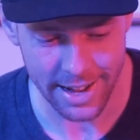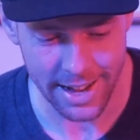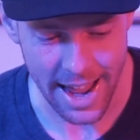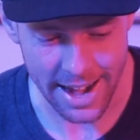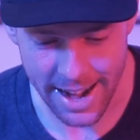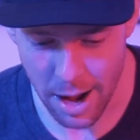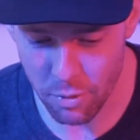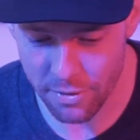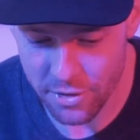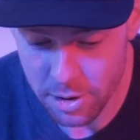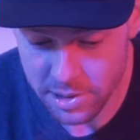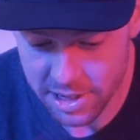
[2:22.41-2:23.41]
And now we're
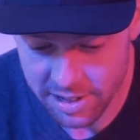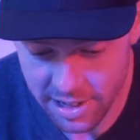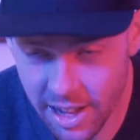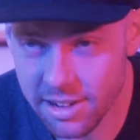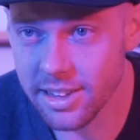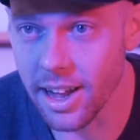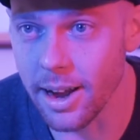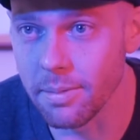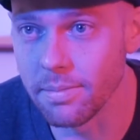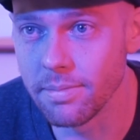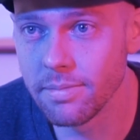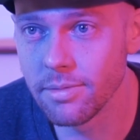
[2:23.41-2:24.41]
filming this at lunchtime.
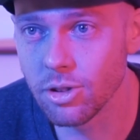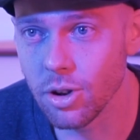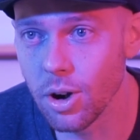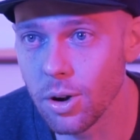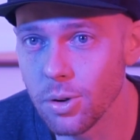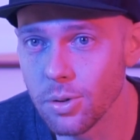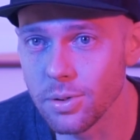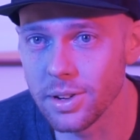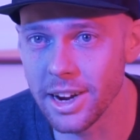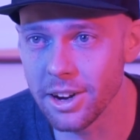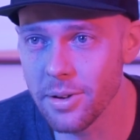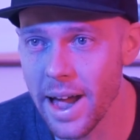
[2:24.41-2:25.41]
So
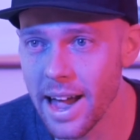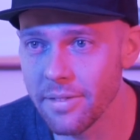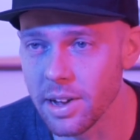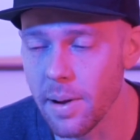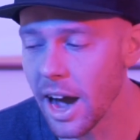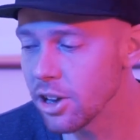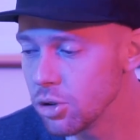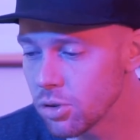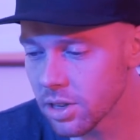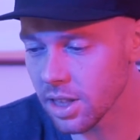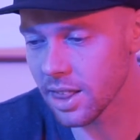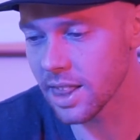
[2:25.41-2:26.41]
there you have it. I used
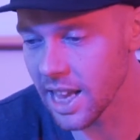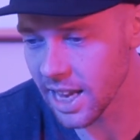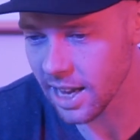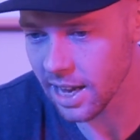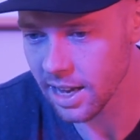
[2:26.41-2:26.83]
to think